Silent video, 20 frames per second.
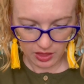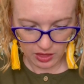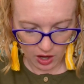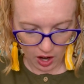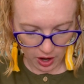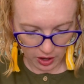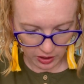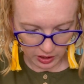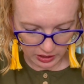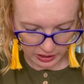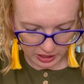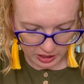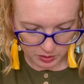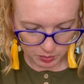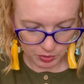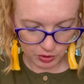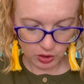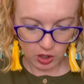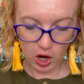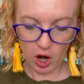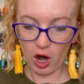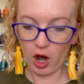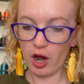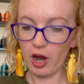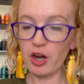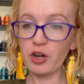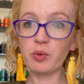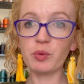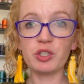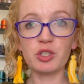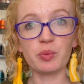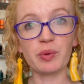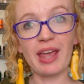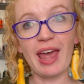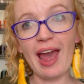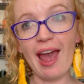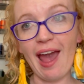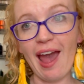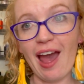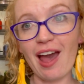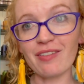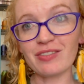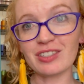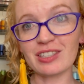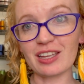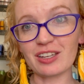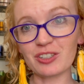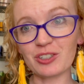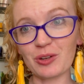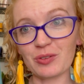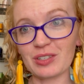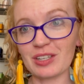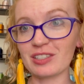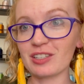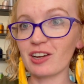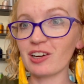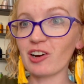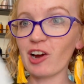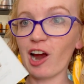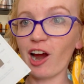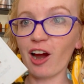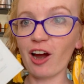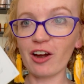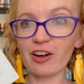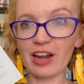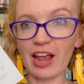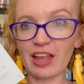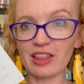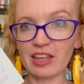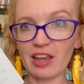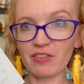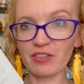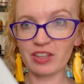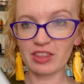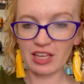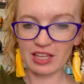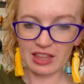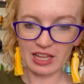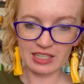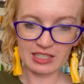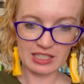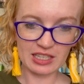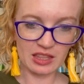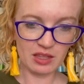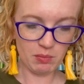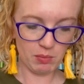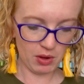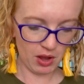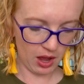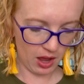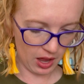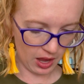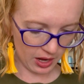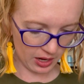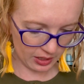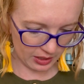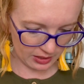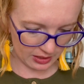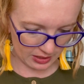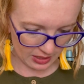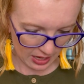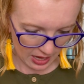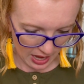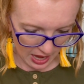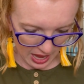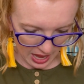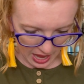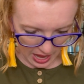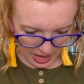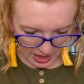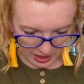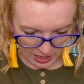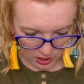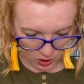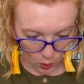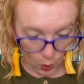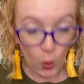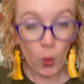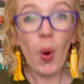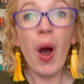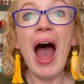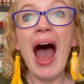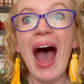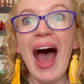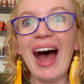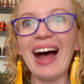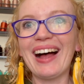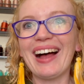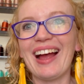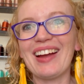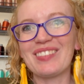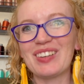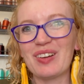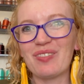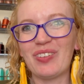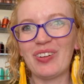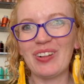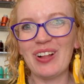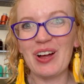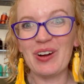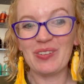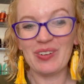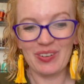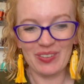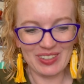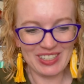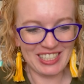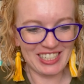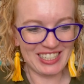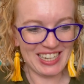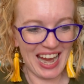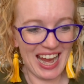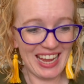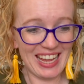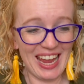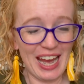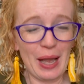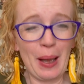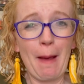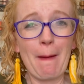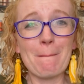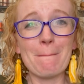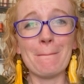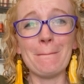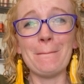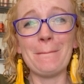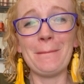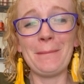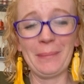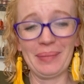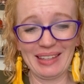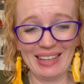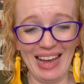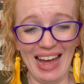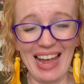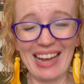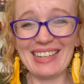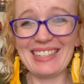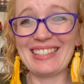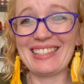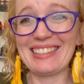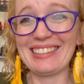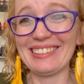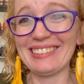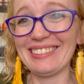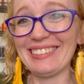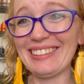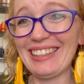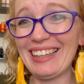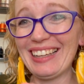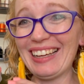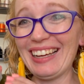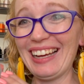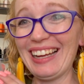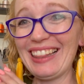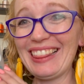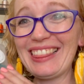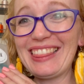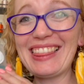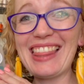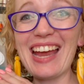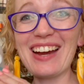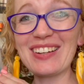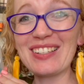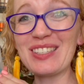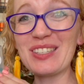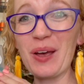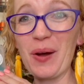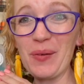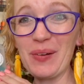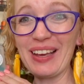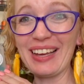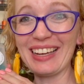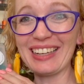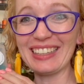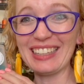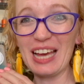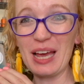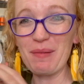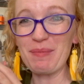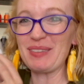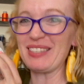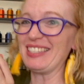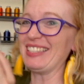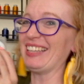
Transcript: our collectible card, which we have, so that shows us our card and everything that's in the box. And then, oh, I'm gonna pull out what was shaking. Guys, they're sewing clips.